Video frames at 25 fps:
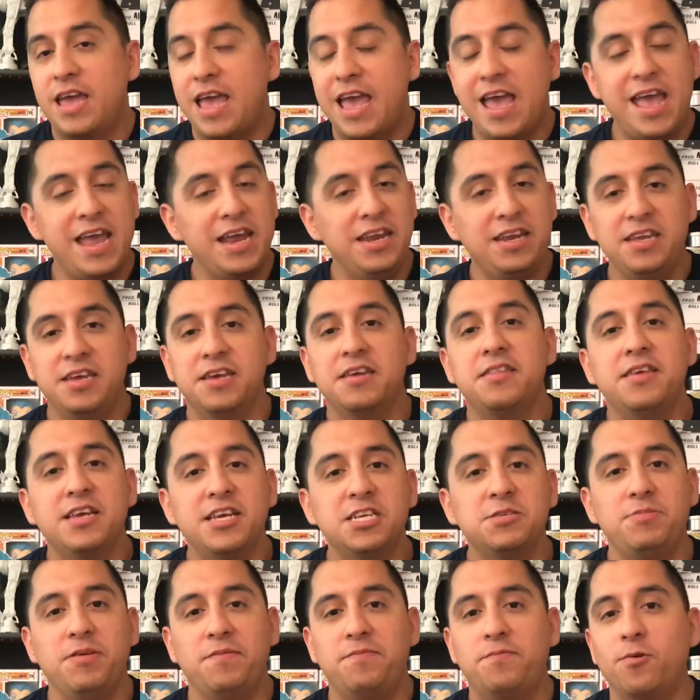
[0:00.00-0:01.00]
any of
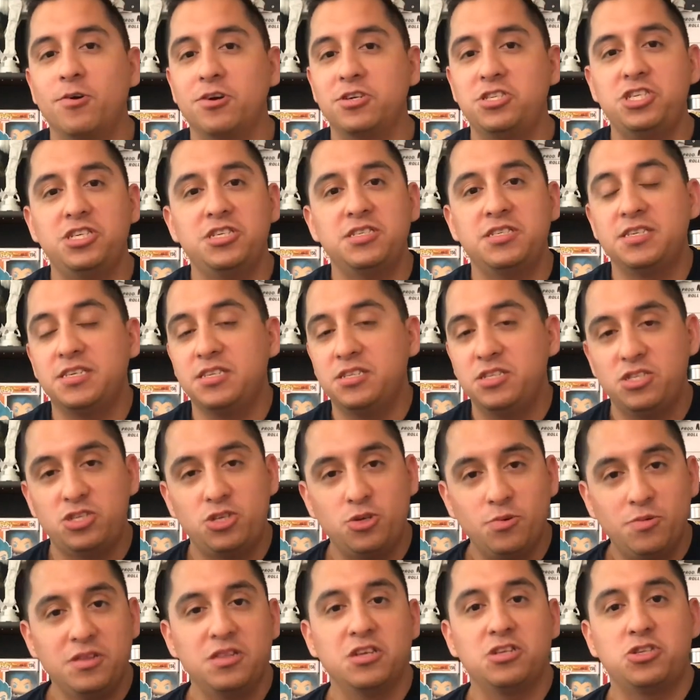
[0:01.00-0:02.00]
this, before she's
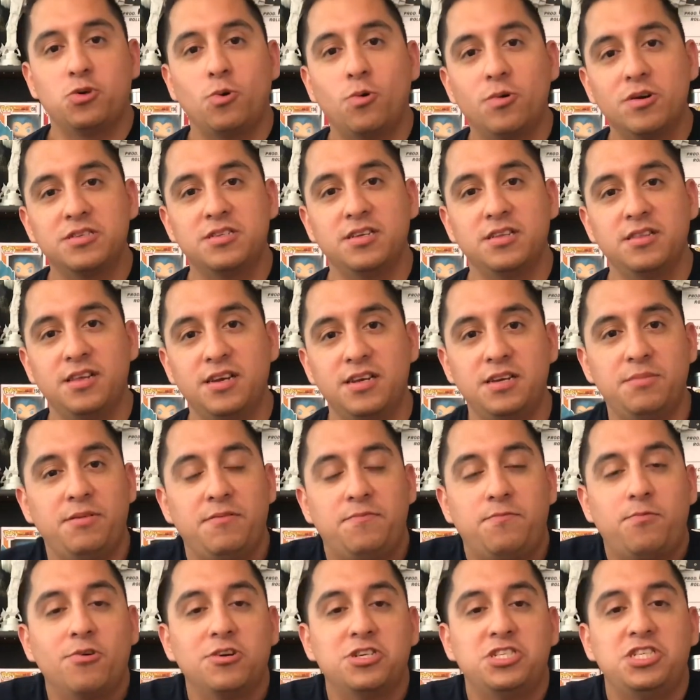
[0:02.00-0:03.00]
doing the tours in London,
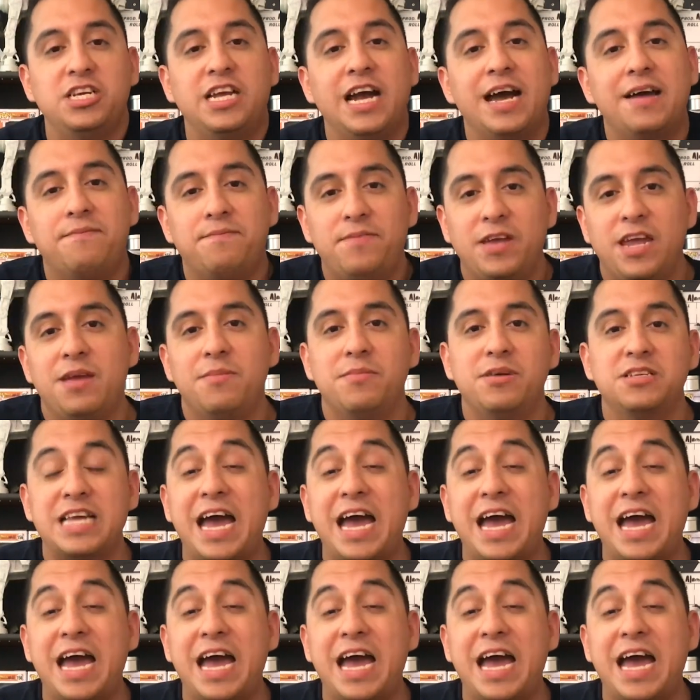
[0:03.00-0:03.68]
before she got famous.